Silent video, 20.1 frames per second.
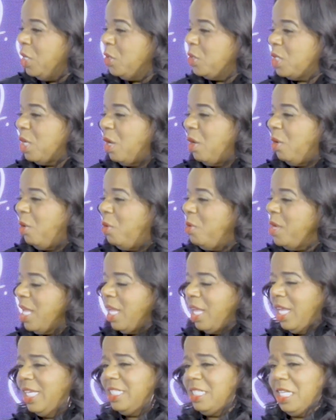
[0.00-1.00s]
So
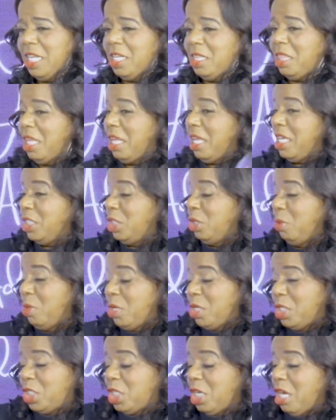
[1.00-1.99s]
is there anything else you
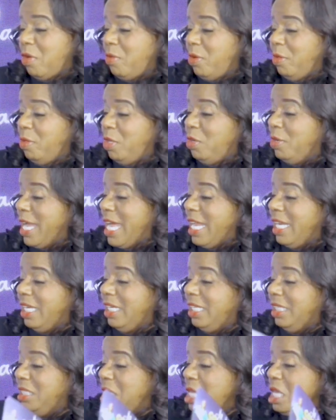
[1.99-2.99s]
want to share with you? Got
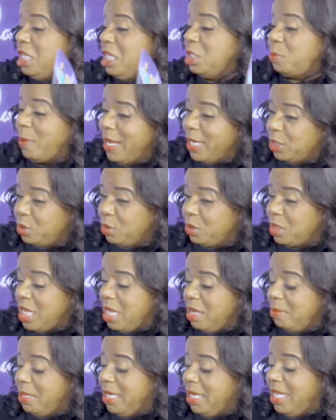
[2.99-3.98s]
any specials
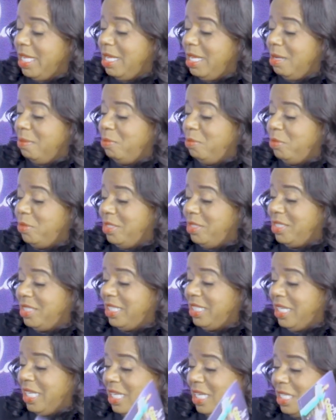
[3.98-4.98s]
coming up
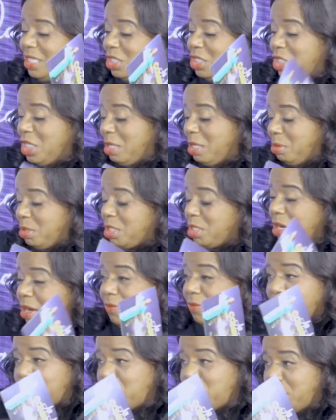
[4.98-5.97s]
to get us jump
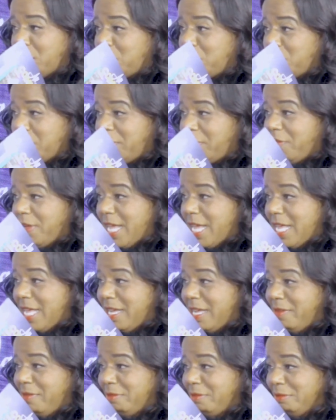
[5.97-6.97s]
start for
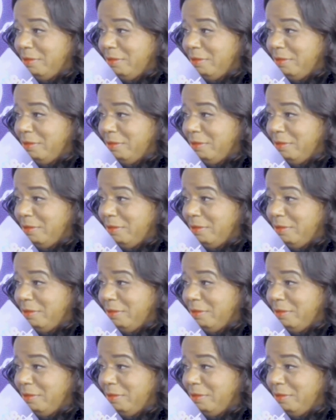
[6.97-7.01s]
2025?